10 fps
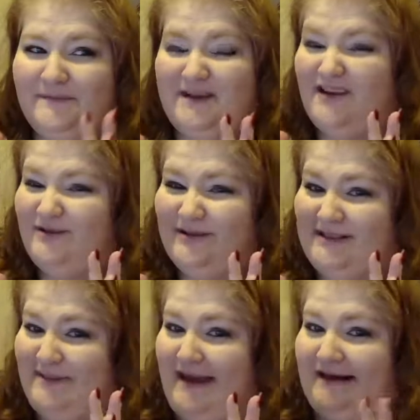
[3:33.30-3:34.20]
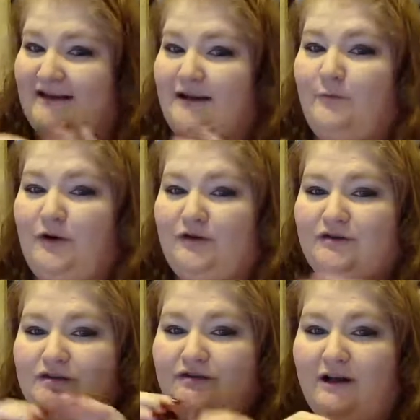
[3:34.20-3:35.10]
it's hard to explain, but you can
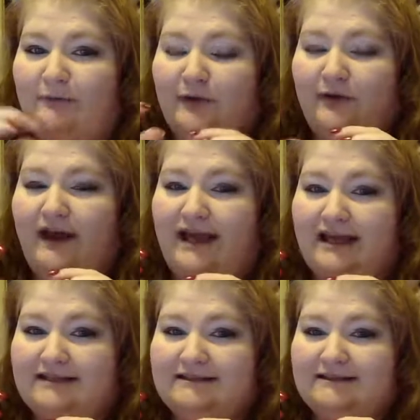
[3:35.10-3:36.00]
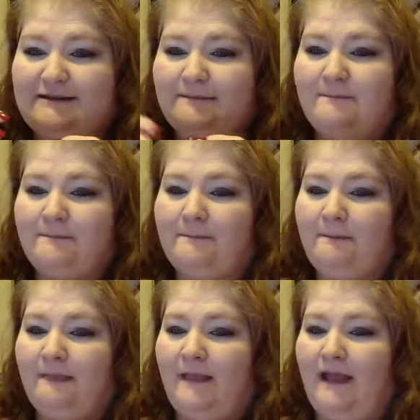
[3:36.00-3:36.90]
do it on both hands.
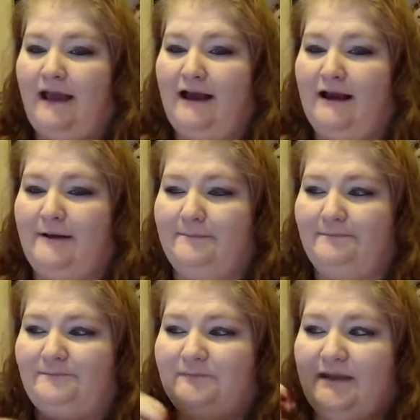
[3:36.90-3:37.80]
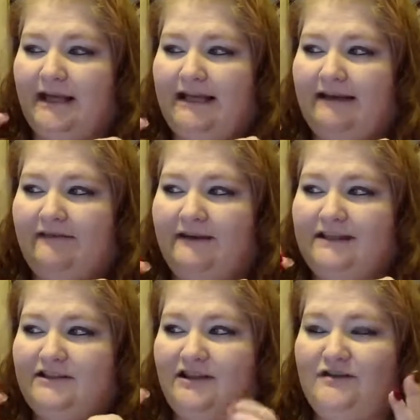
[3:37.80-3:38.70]
Um, and if
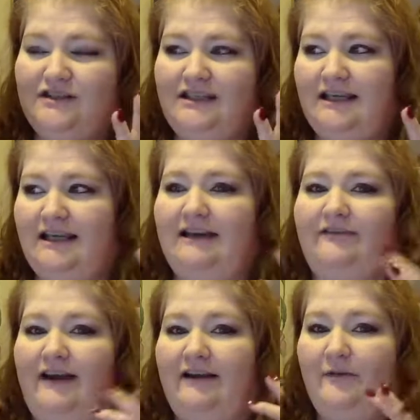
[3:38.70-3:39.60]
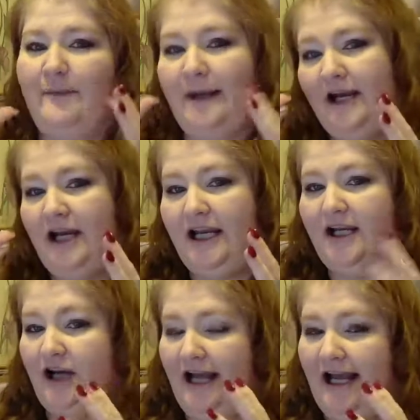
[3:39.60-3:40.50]
it's usually if I have a migraine
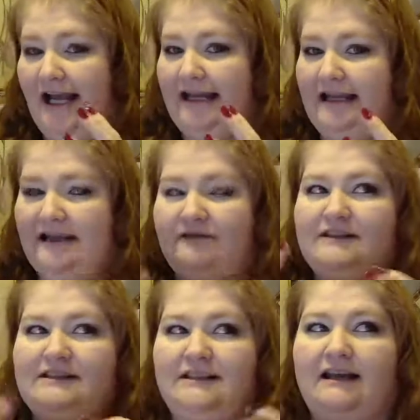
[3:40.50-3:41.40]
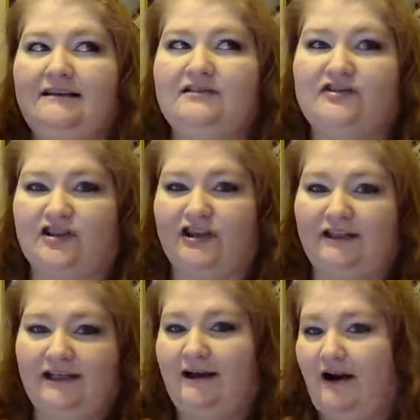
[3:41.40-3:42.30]
or a headache, if it's
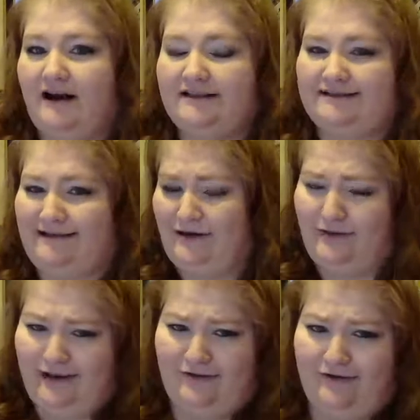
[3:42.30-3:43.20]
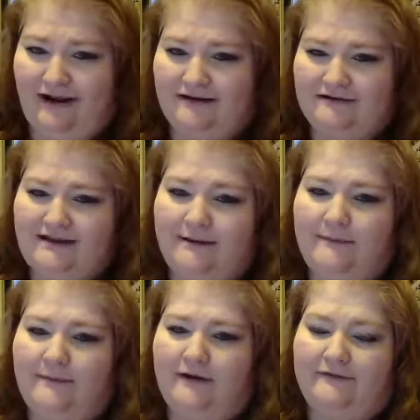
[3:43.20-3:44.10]
externally caused, like you hit your head or something,
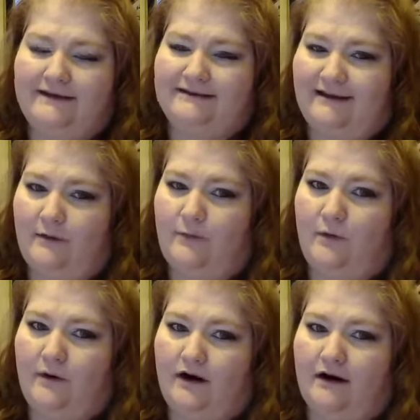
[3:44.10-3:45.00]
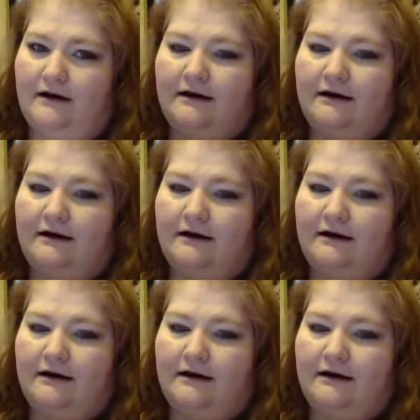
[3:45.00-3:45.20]
obviously it won't work.